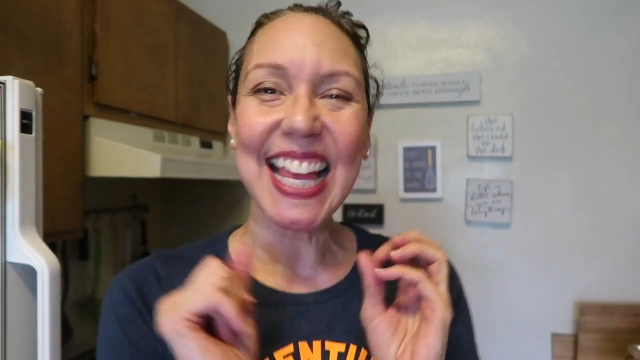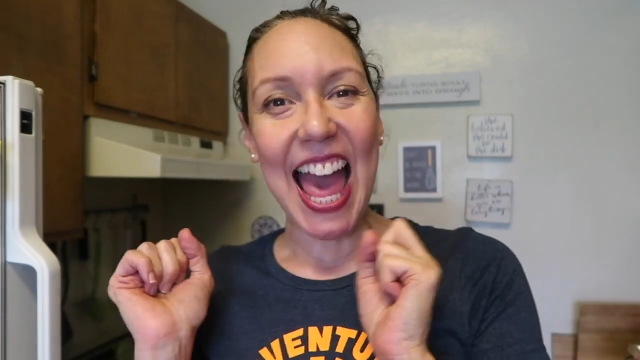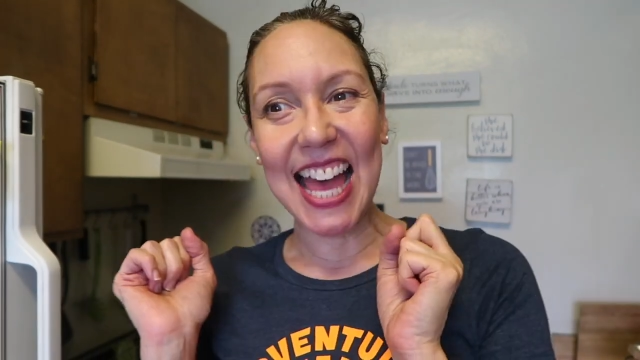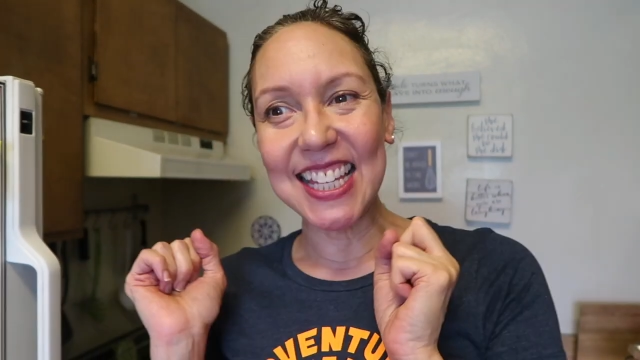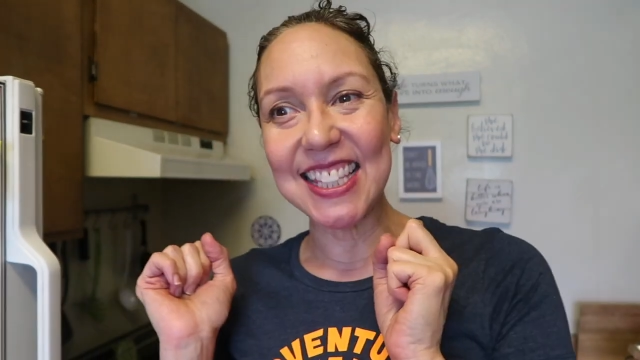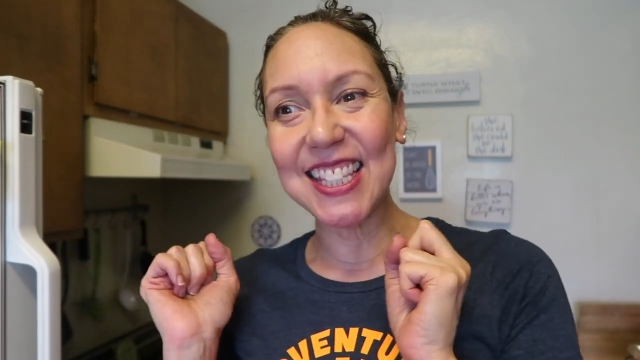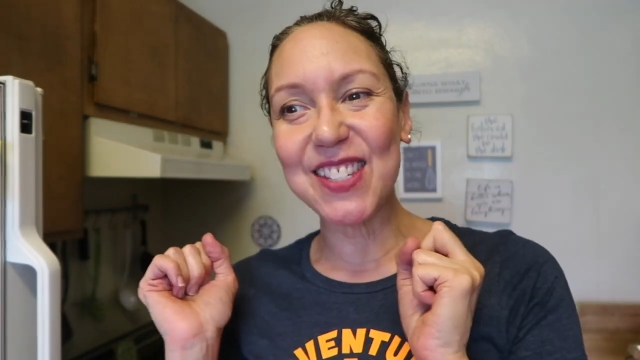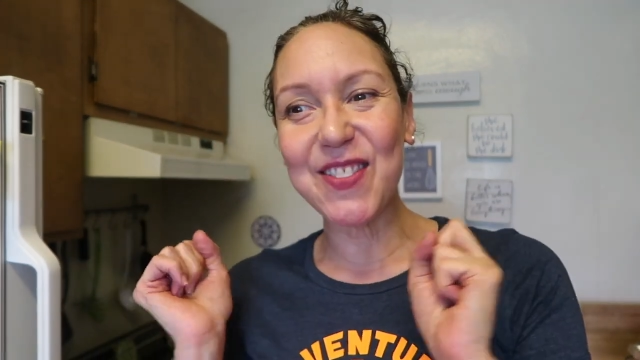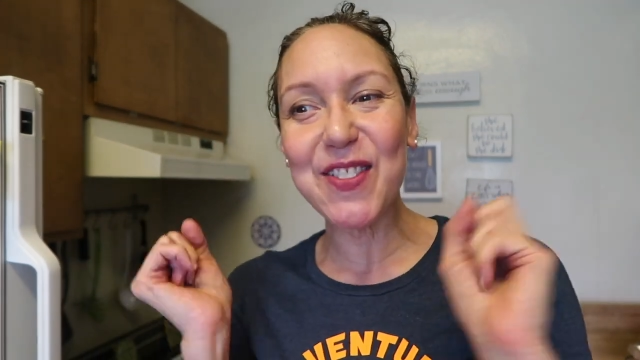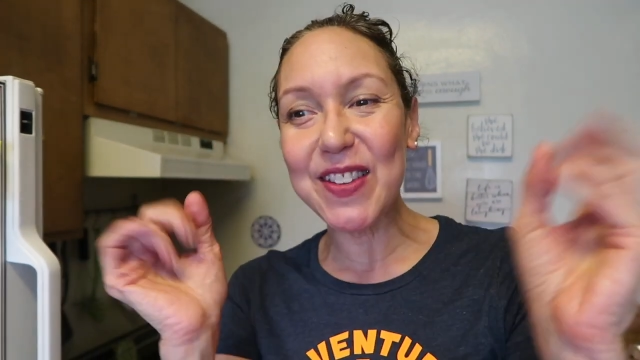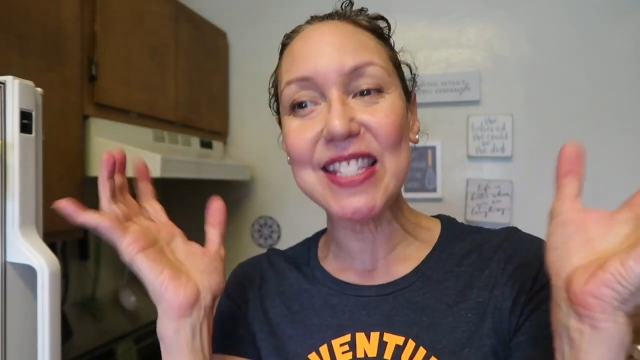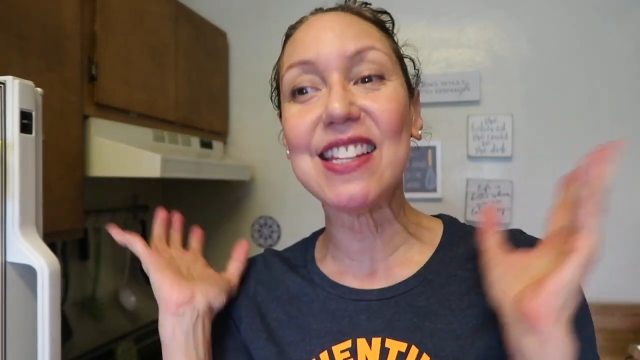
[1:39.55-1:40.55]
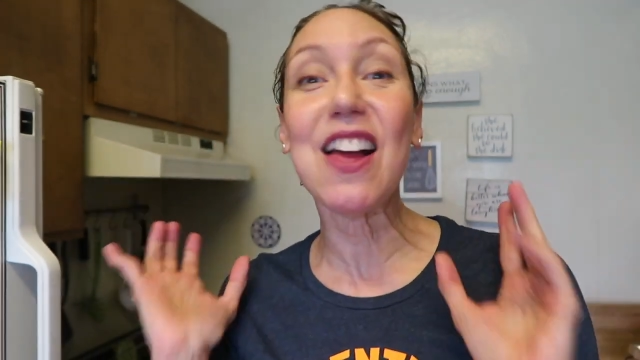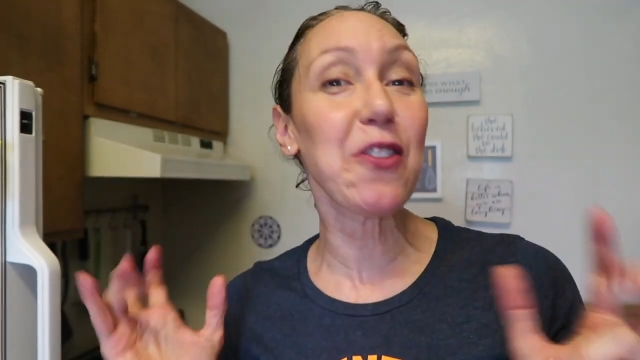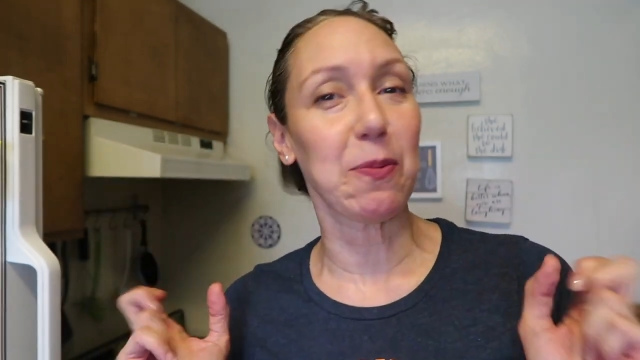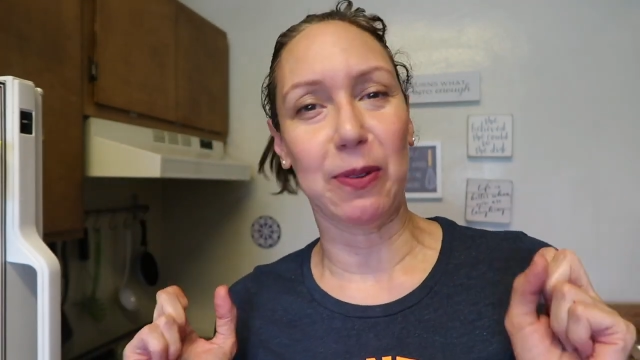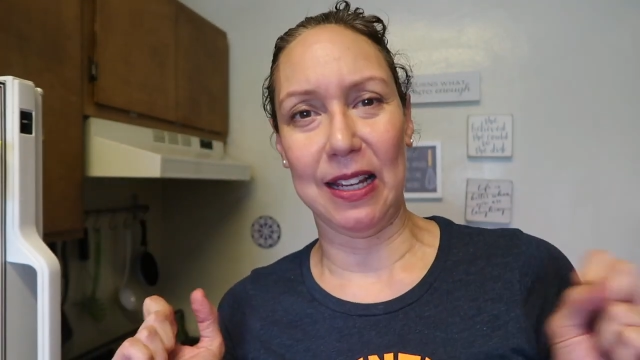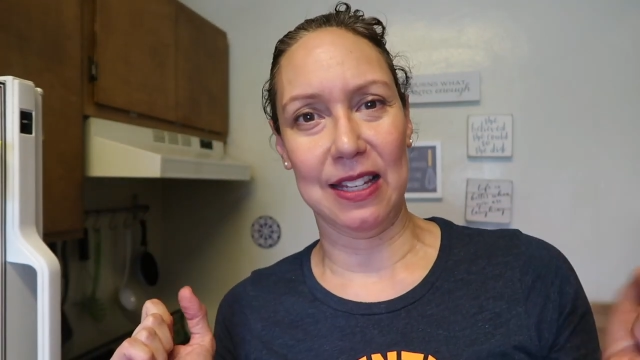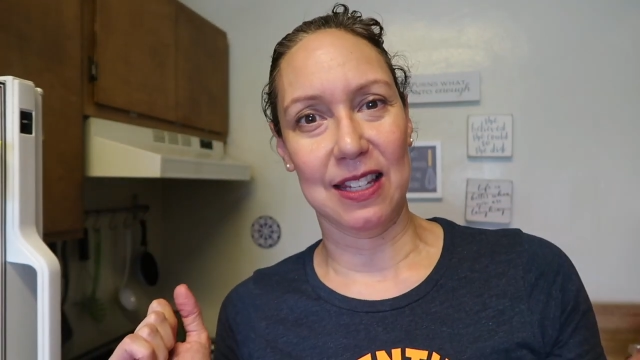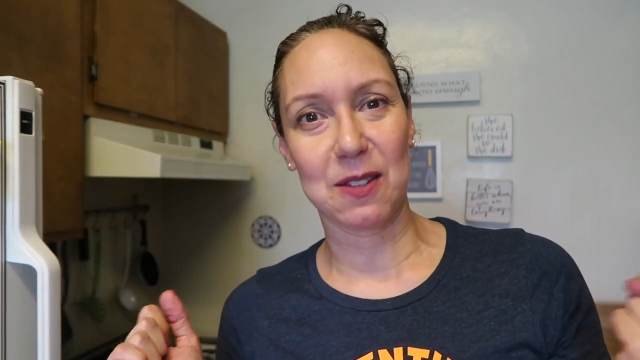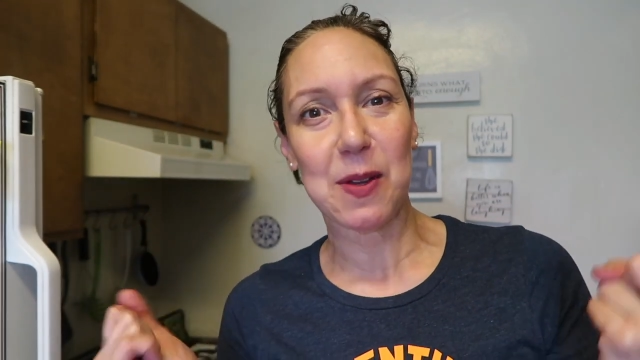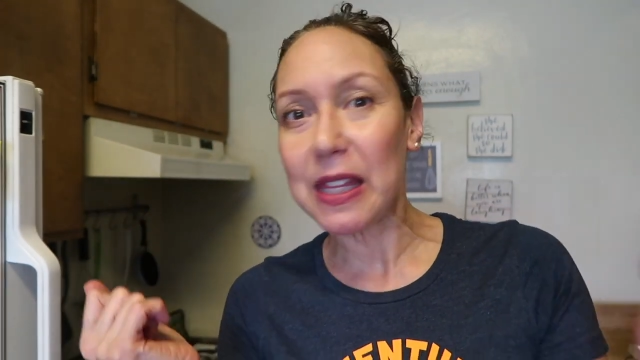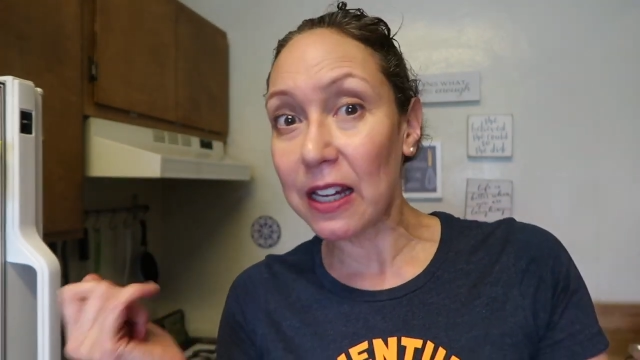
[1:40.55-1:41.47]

And we'll visit other places with